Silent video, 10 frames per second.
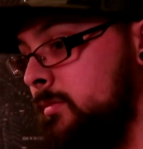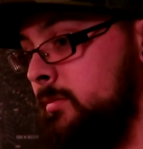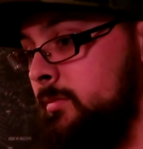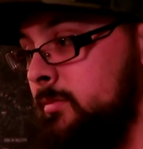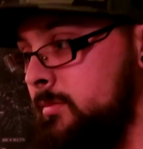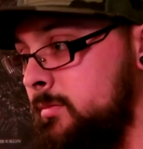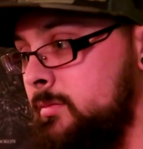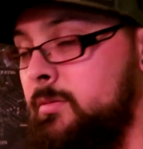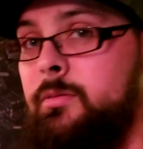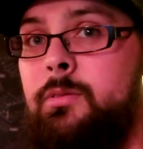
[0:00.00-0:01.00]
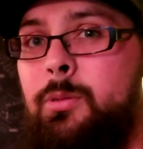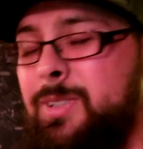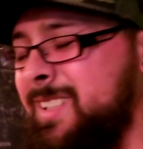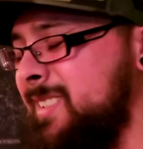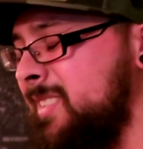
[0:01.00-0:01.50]
poo poo shoe.
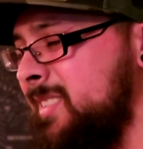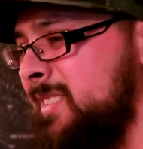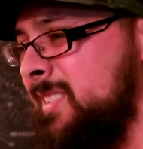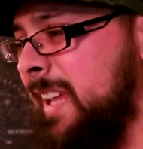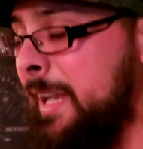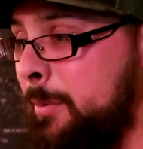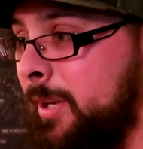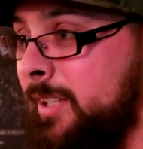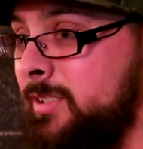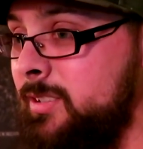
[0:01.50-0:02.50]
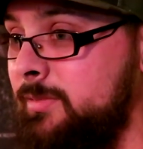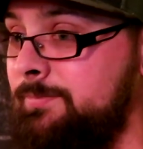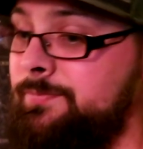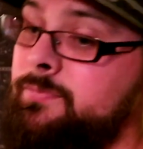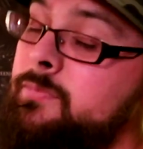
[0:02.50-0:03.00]
What? Anyways. I made a